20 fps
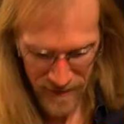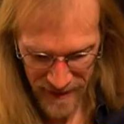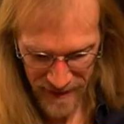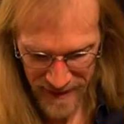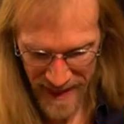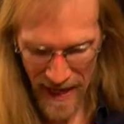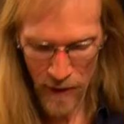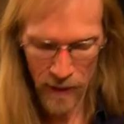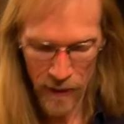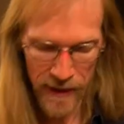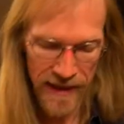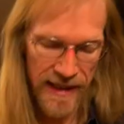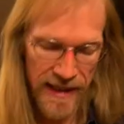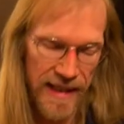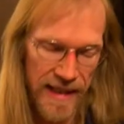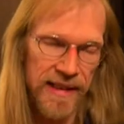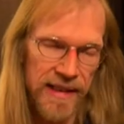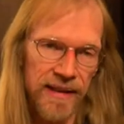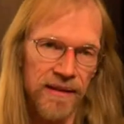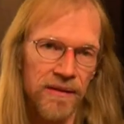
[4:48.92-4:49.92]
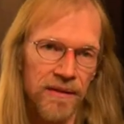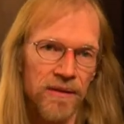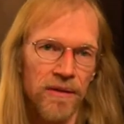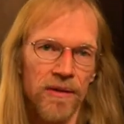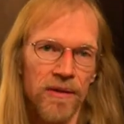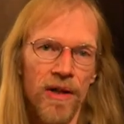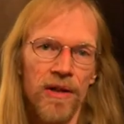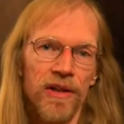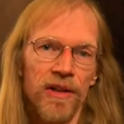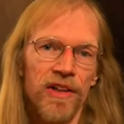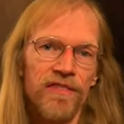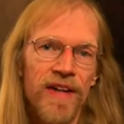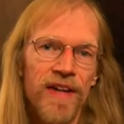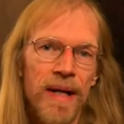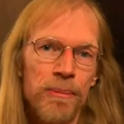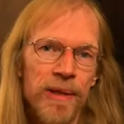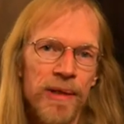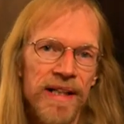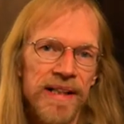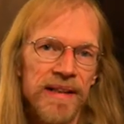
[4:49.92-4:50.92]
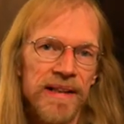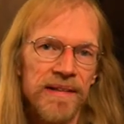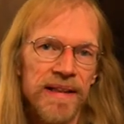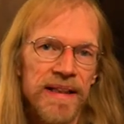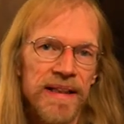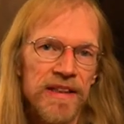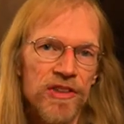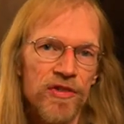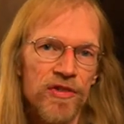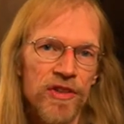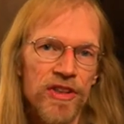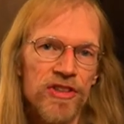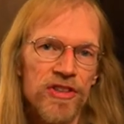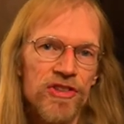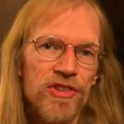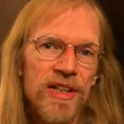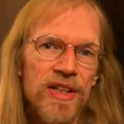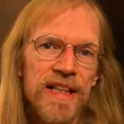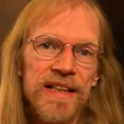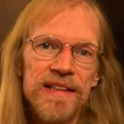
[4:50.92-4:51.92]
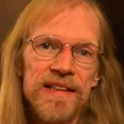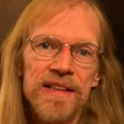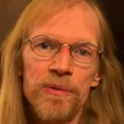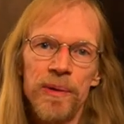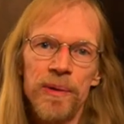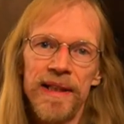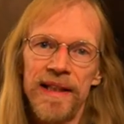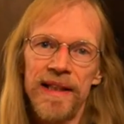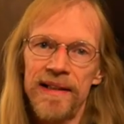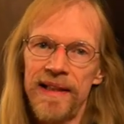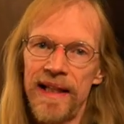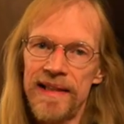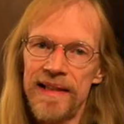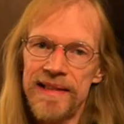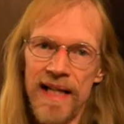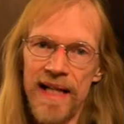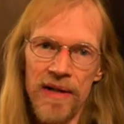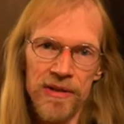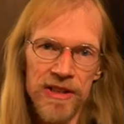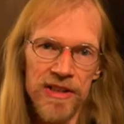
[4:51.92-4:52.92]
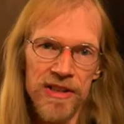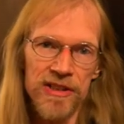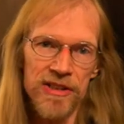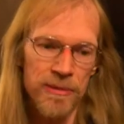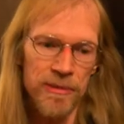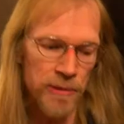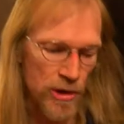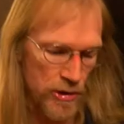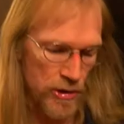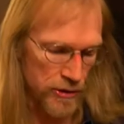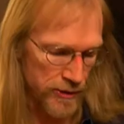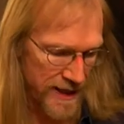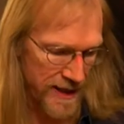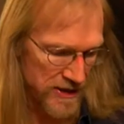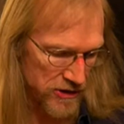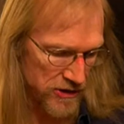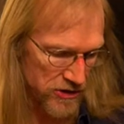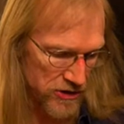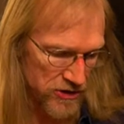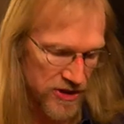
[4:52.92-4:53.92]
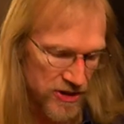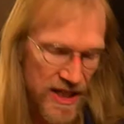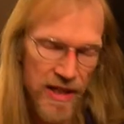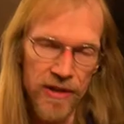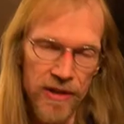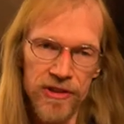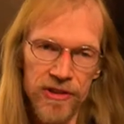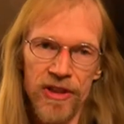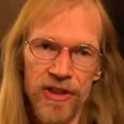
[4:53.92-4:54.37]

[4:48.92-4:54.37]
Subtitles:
now we're getting longer vibrating lengths for the strings, and we can get down into some lower registers there.